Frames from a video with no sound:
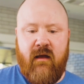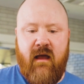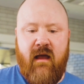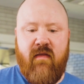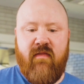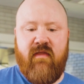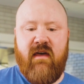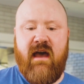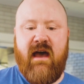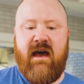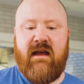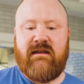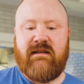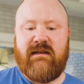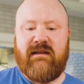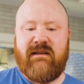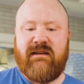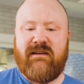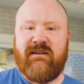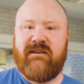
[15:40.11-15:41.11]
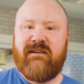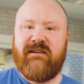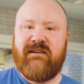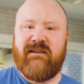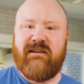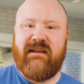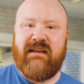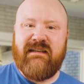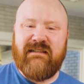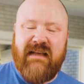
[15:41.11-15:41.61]
And that
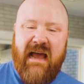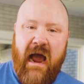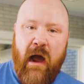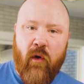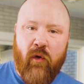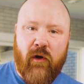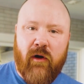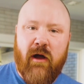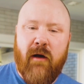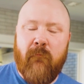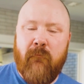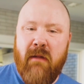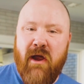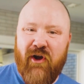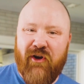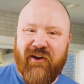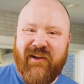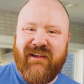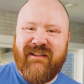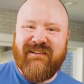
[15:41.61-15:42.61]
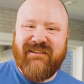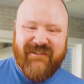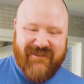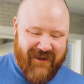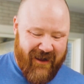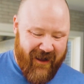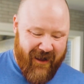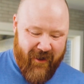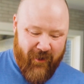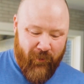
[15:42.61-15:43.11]
is our American
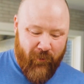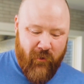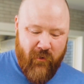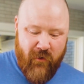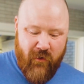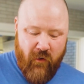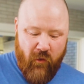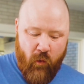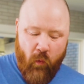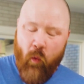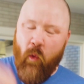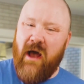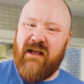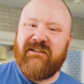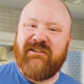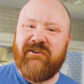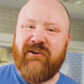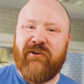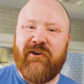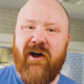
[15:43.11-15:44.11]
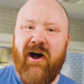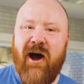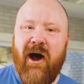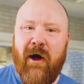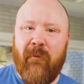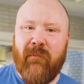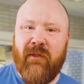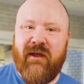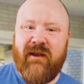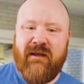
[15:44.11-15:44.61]
style Western
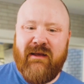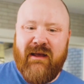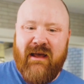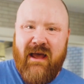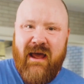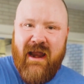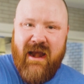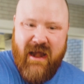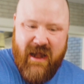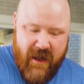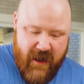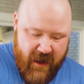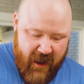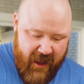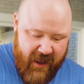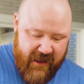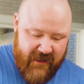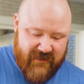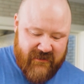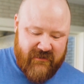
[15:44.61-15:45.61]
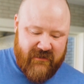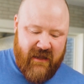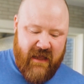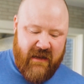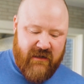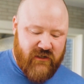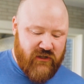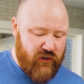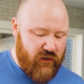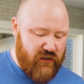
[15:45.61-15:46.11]
omelet. Nice
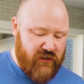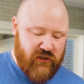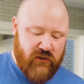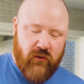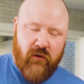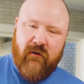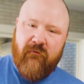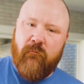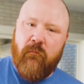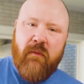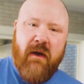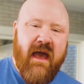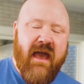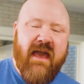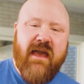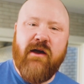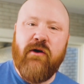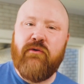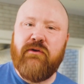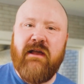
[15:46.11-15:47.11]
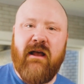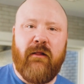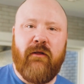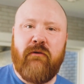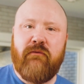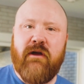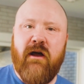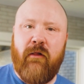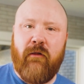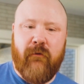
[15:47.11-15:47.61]
and just sort of pale yellow
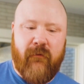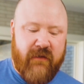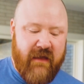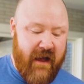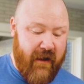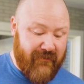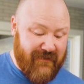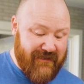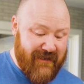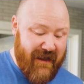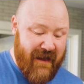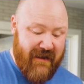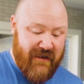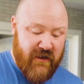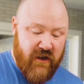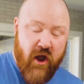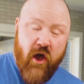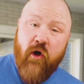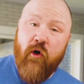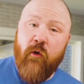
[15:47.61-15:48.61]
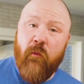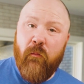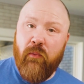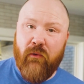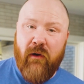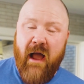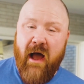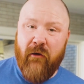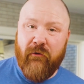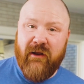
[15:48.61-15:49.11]
color on the outside, no
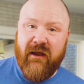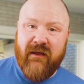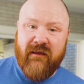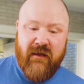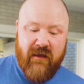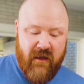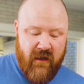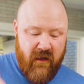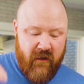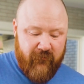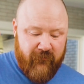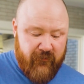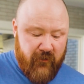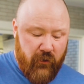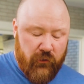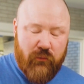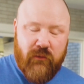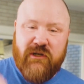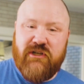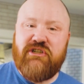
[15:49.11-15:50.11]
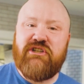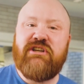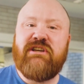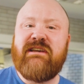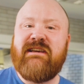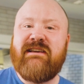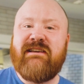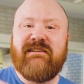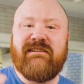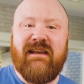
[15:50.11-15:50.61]
browning, filled with
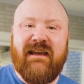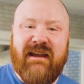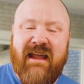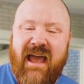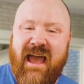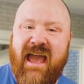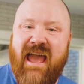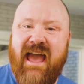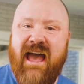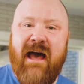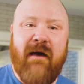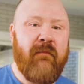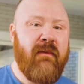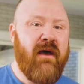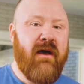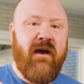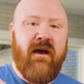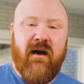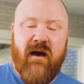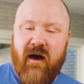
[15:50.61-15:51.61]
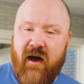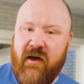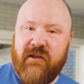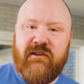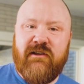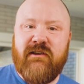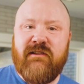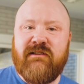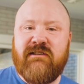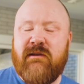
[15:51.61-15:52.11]
cheese and ham,
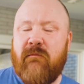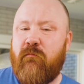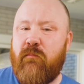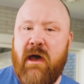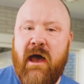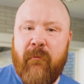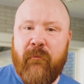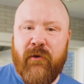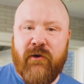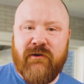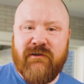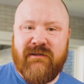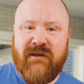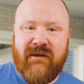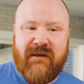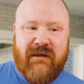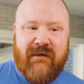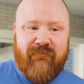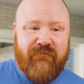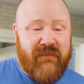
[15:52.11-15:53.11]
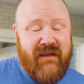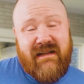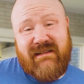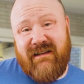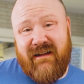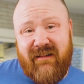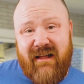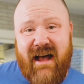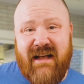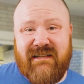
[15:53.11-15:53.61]
onions and peppers. It's a
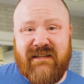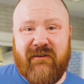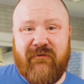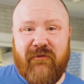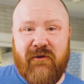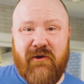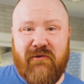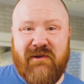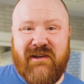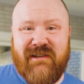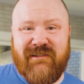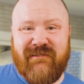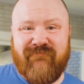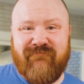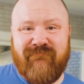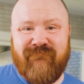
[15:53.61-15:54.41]
classic for a reason.